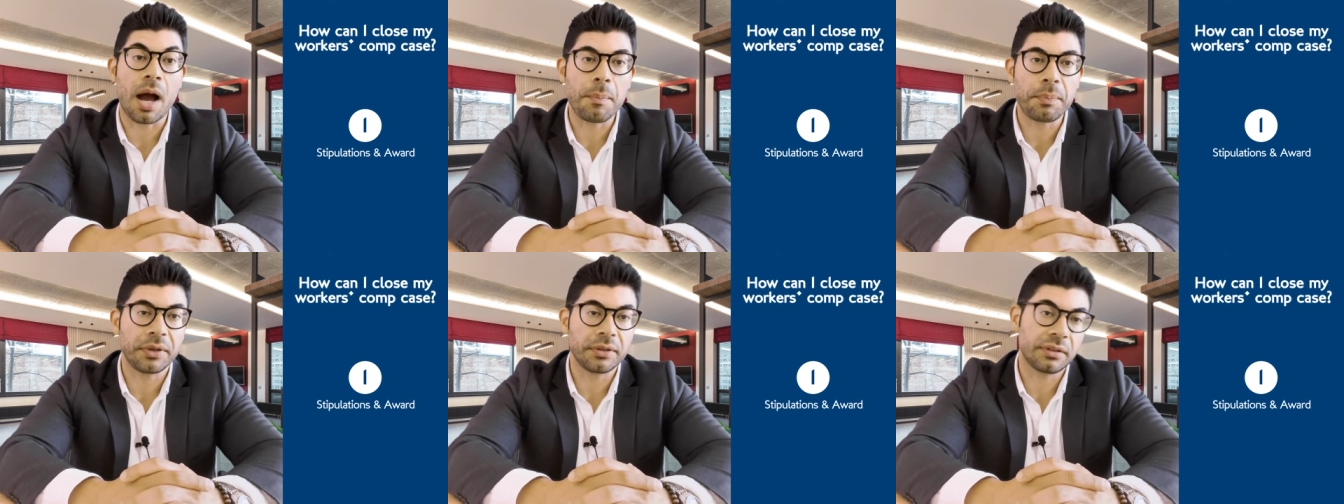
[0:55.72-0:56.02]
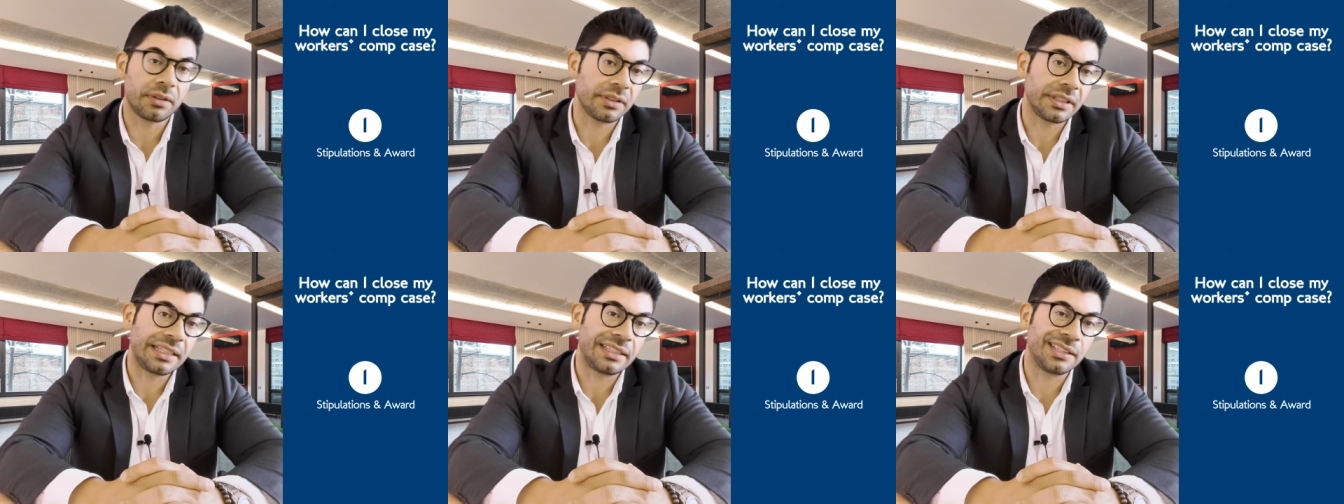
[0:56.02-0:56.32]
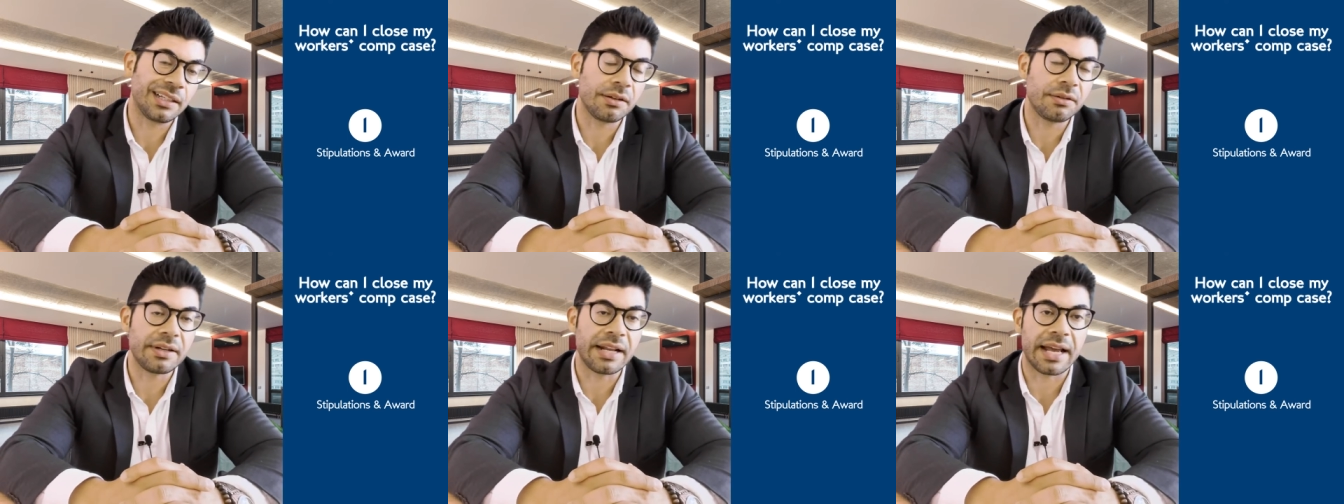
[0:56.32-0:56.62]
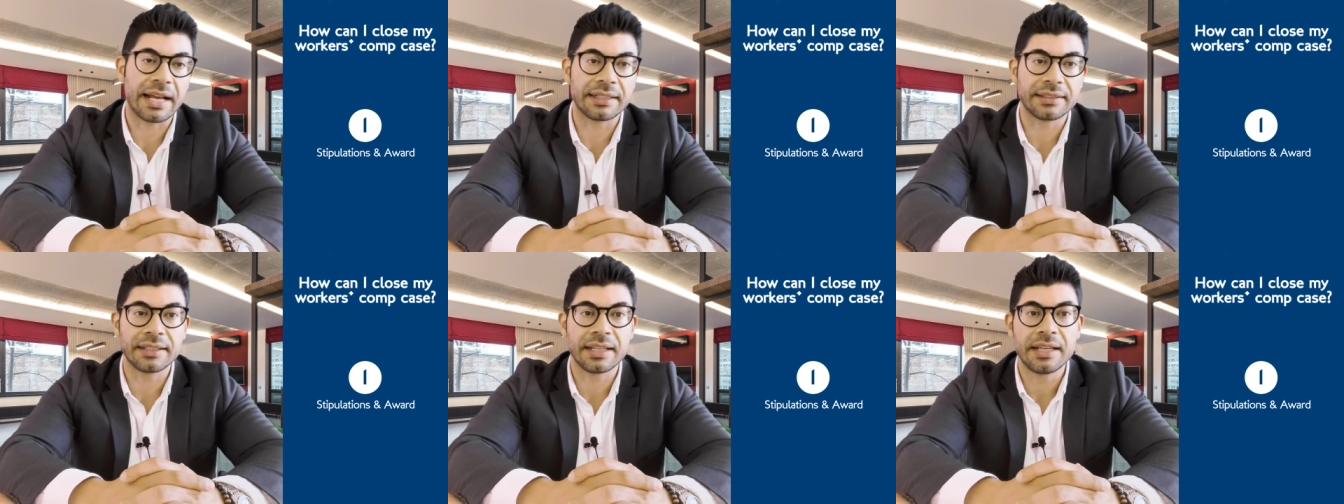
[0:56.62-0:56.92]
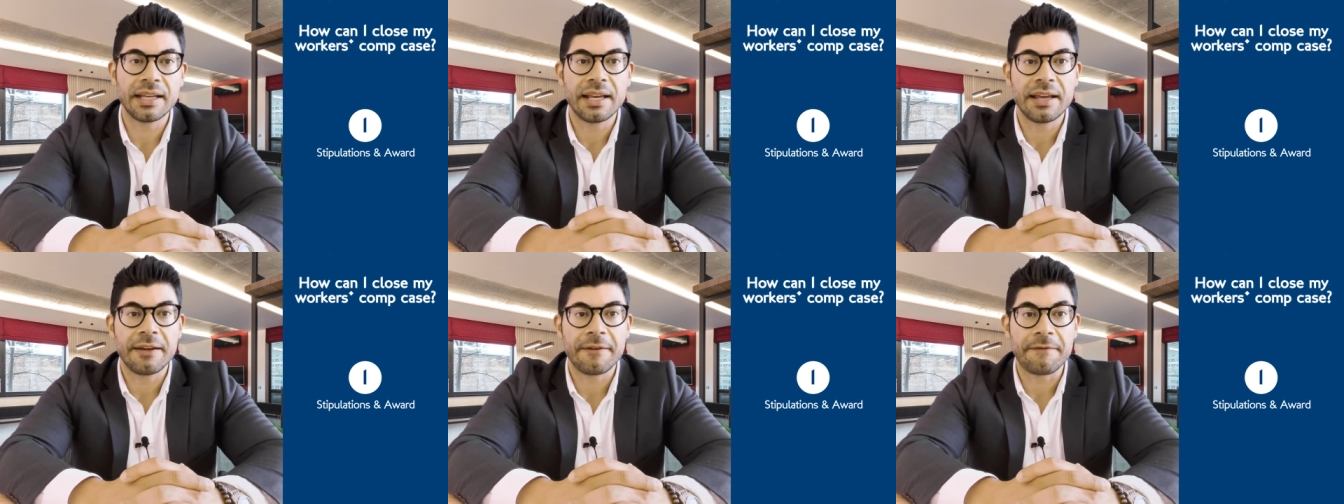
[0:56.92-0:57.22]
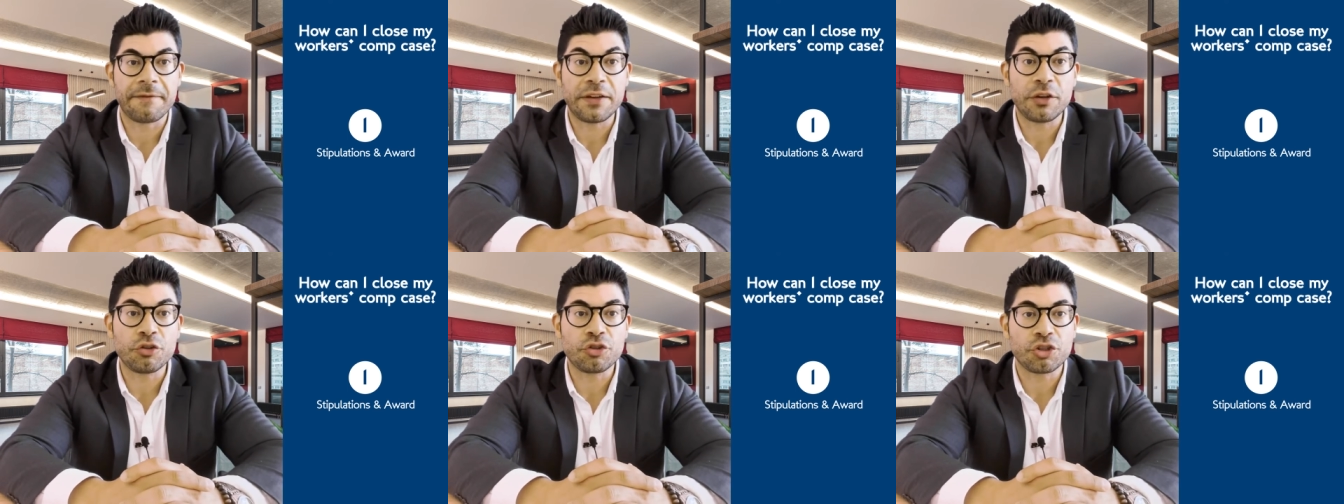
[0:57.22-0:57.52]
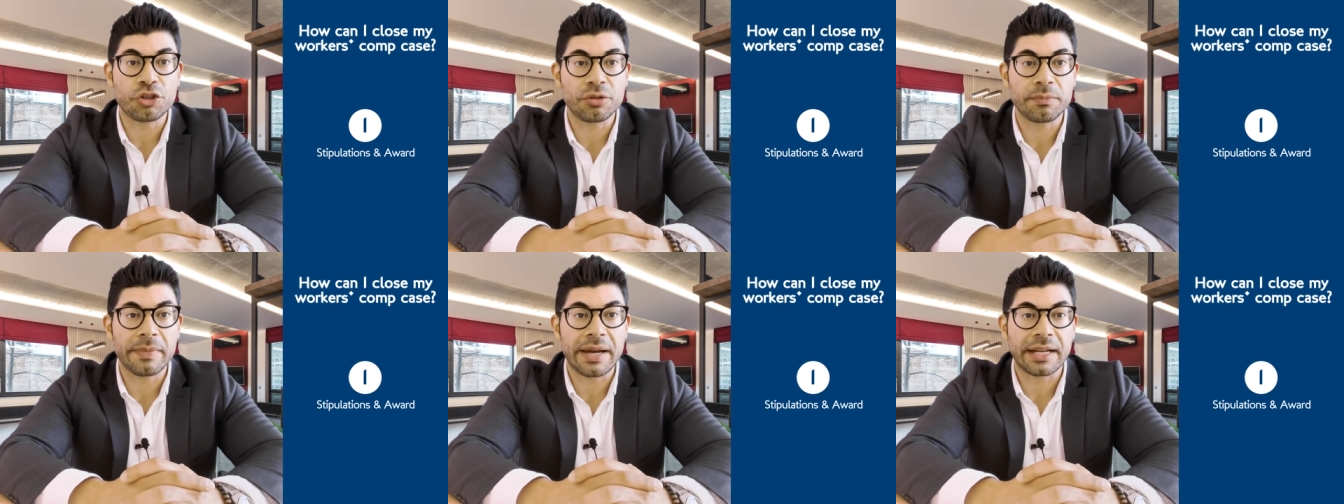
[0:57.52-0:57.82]
popularly known as
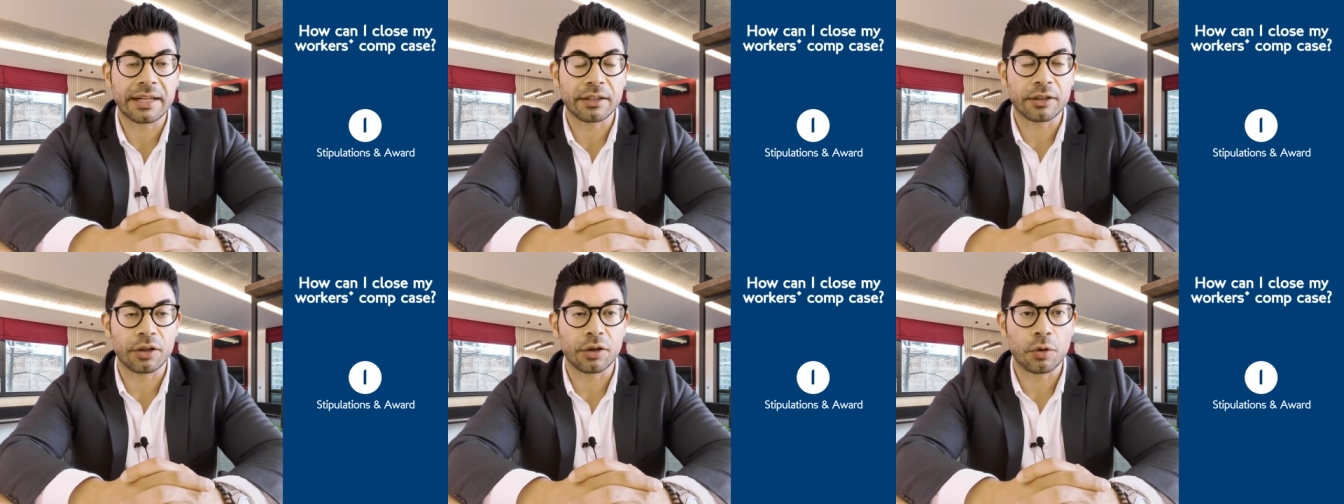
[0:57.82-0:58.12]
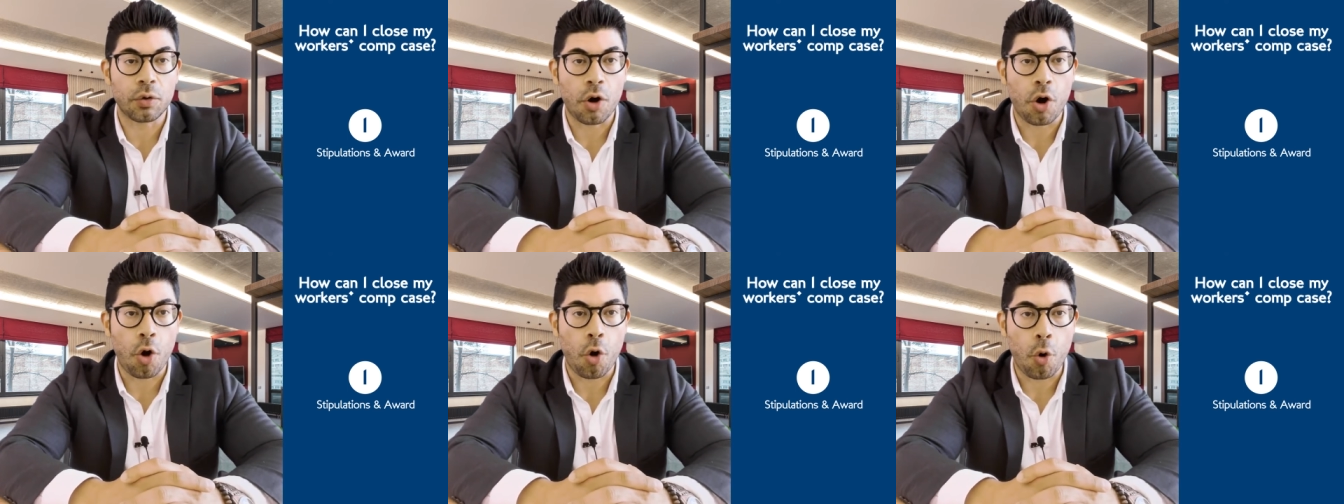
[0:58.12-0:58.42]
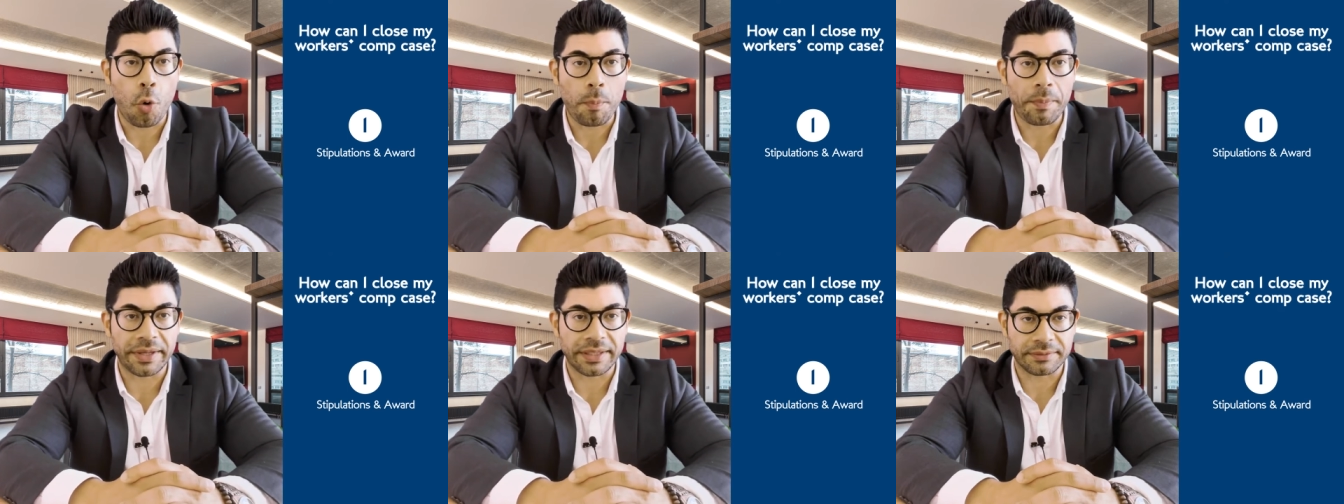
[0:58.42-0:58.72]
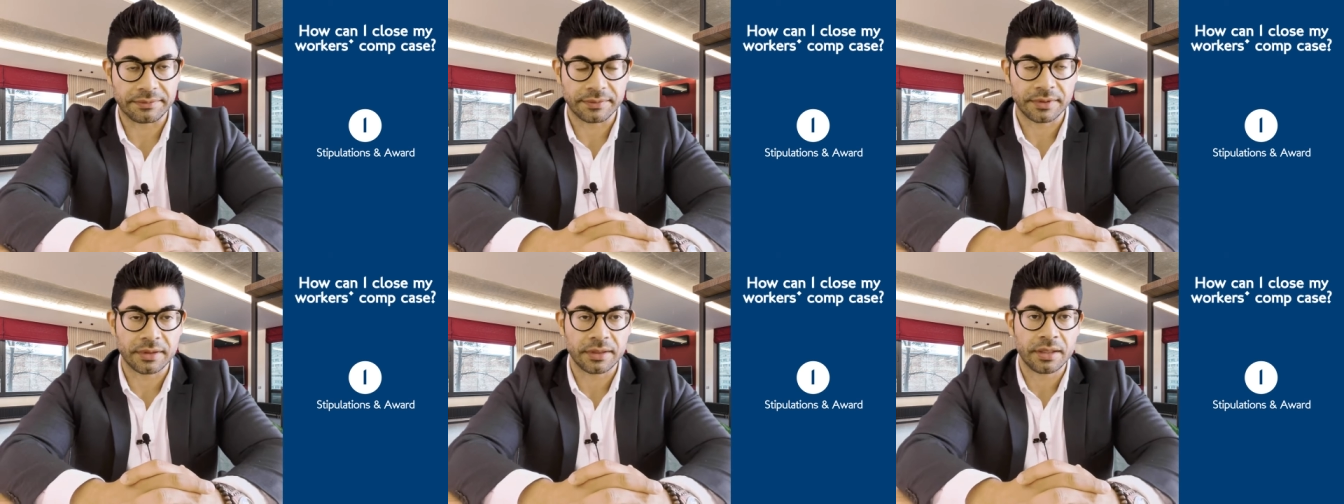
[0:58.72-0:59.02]
future medical open.